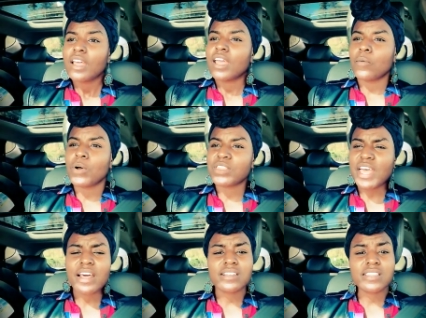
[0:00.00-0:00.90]
And what
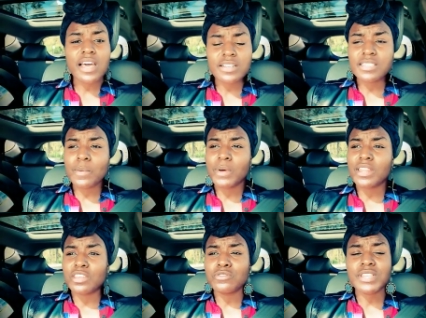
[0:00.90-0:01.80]
that is somebody
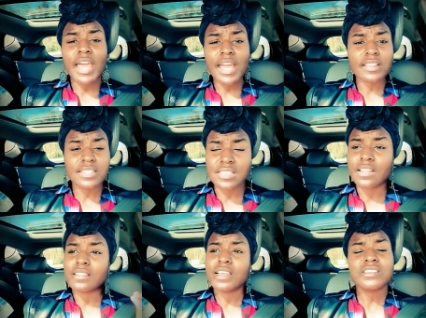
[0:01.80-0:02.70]
that you say, hey,
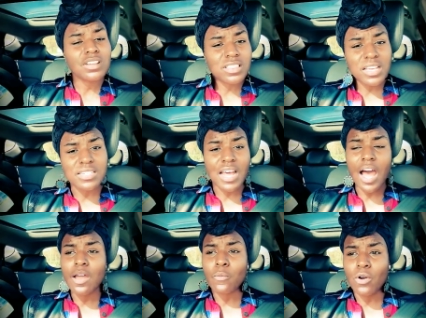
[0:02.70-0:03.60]
listen, these are the things that
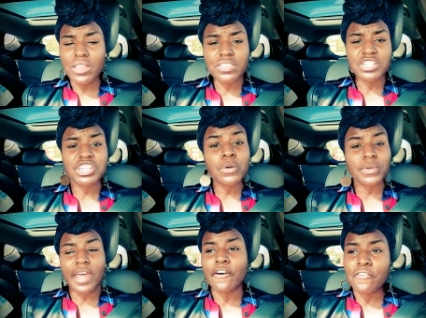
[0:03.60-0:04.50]
I want this year
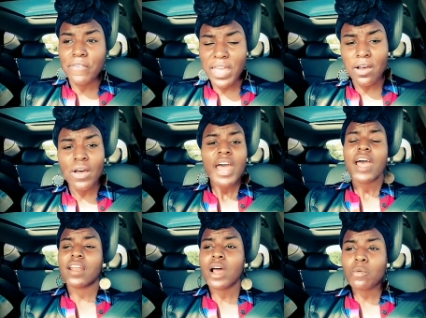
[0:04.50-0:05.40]
without fail.
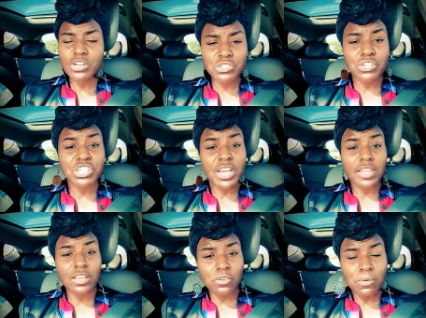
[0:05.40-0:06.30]
And I want you to
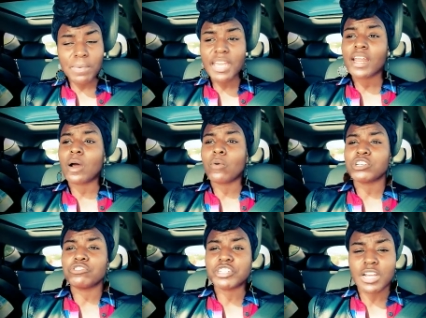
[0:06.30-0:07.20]
check in on me, and I
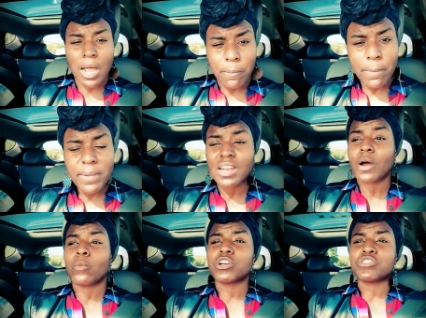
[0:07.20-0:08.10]
want you to check up on me, and
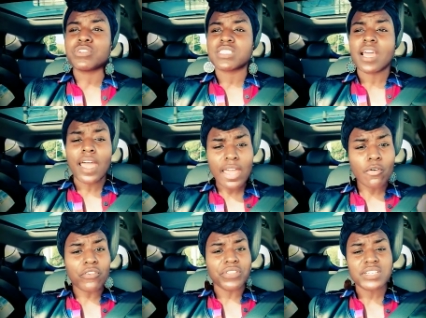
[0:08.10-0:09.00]
I want you to say, hey,
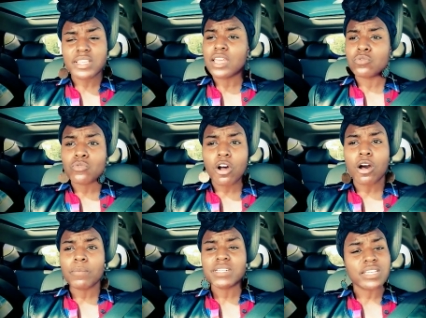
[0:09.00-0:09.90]
on this day you
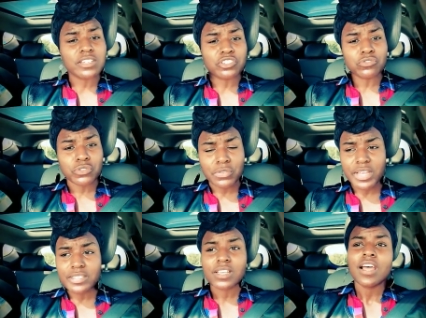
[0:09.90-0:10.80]
call me and say, did you do
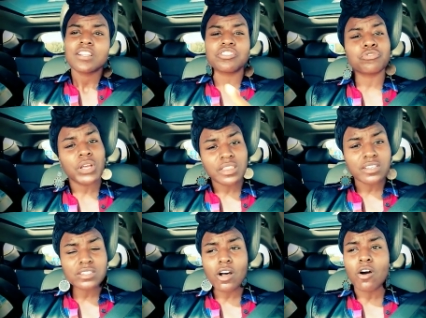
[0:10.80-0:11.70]
this? Did you hit
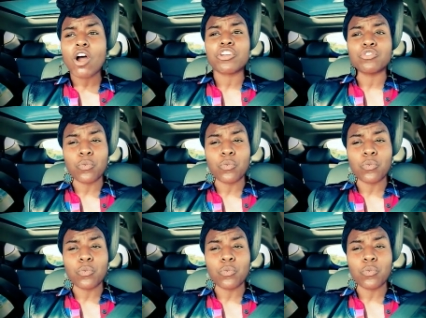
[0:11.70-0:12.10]
this goal? Are you